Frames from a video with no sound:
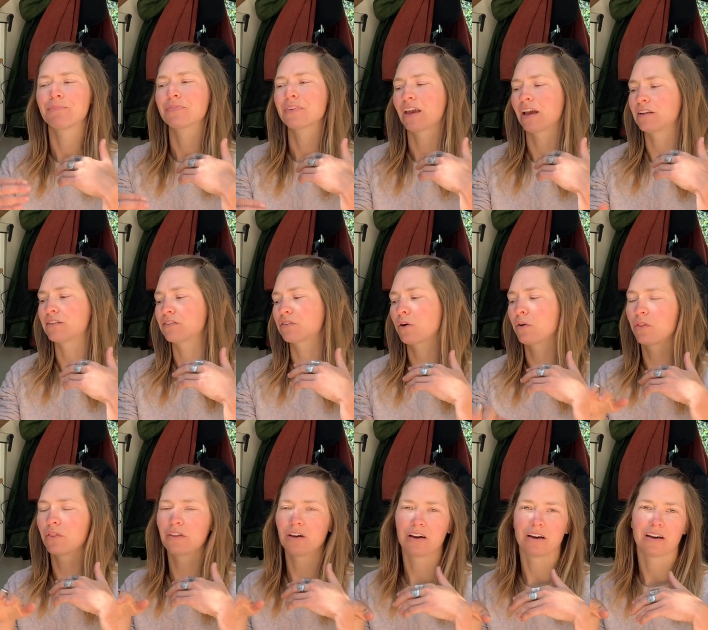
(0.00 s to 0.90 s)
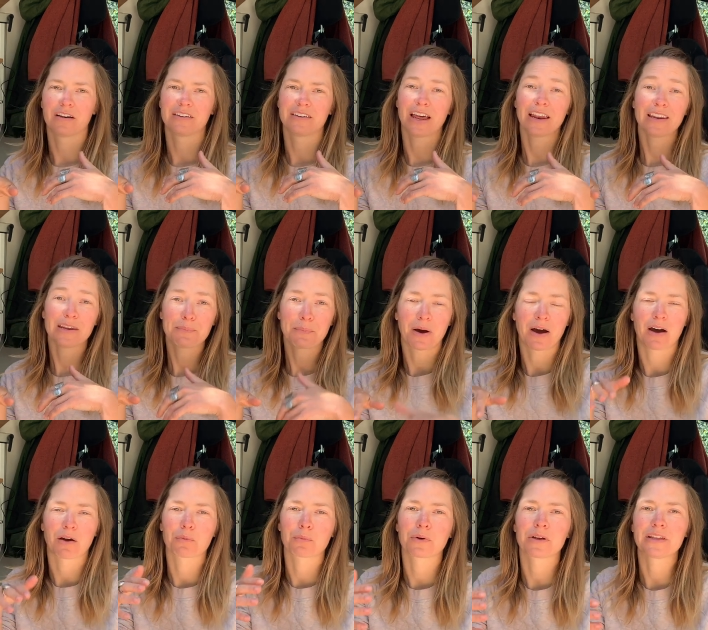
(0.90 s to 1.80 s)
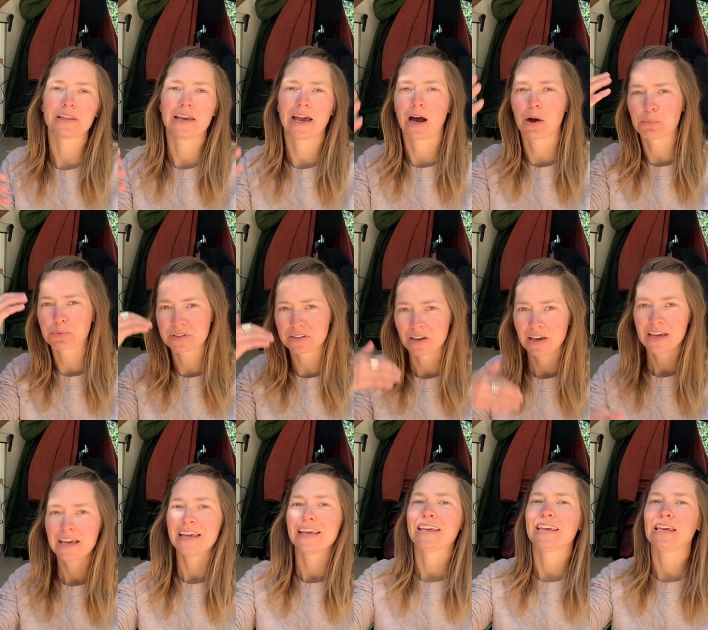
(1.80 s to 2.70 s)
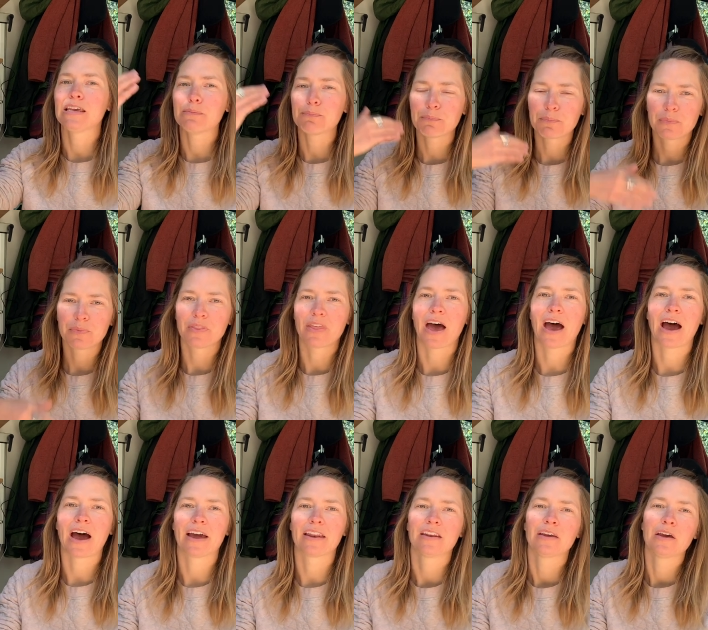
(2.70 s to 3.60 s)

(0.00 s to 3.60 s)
And so the Neti Pot really helps keep that